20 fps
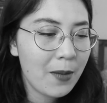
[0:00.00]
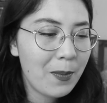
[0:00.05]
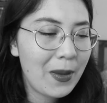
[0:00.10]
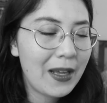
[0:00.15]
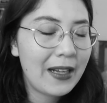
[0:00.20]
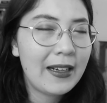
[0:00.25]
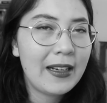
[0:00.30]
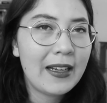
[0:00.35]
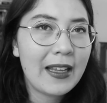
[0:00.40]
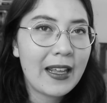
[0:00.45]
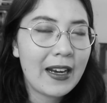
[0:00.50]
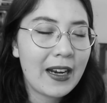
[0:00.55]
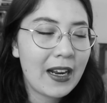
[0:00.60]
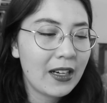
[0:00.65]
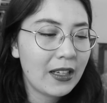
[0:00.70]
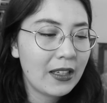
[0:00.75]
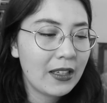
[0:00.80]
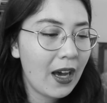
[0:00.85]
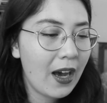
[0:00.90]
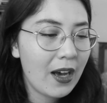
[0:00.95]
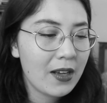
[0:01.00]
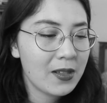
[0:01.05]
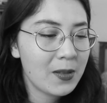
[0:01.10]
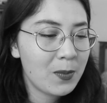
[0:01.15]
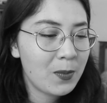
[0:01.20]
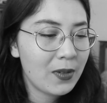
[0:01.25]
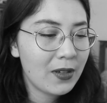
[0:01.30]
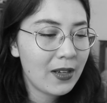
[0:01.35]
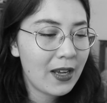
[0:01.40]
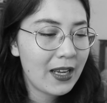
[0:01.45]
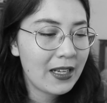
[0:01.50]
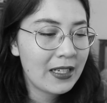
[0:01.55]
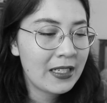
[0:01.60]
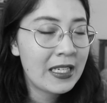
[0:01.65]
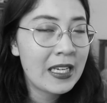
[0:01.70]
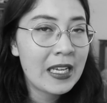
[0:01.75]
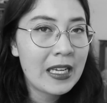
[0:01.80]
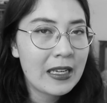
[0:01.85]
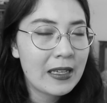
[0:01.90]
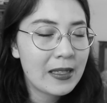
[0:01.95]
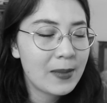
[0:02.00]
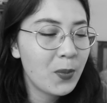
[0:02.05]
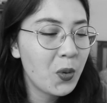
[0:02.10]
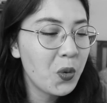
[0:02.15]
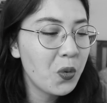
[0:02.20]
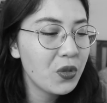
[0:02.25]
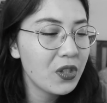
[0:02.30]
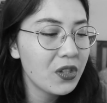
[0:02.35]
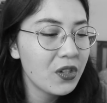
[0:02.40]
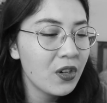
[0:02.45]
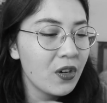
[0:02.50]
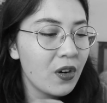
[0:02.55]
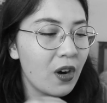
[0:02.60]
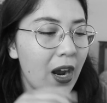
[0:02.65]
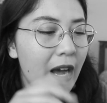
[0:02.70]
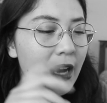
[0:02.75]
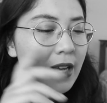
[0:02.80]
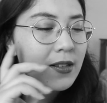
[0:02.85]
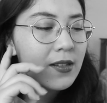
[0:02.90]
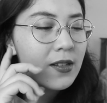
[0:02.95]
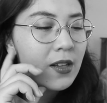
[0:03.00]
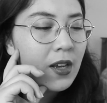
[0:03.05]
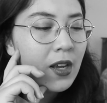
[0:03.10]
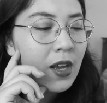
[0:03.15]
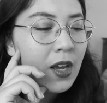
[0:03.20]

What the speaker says: Bella let out a gasp and tears pooled in her eyes.